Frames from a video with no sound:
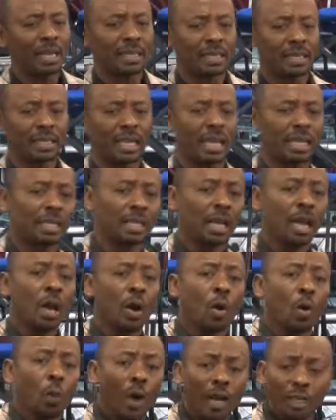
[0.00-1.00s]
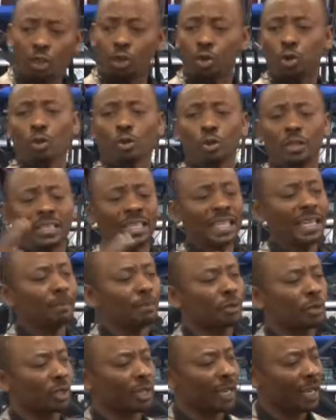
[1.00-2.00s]
has said, when two
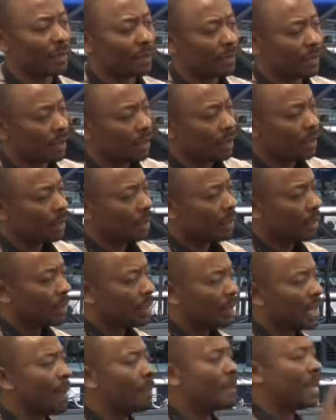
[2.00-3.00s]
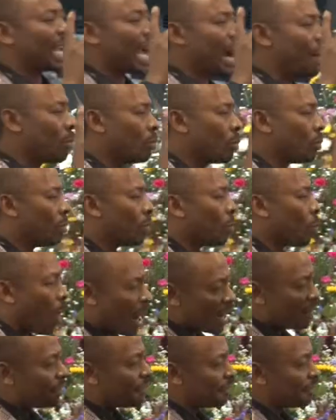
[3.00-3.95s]
sleep together, they become one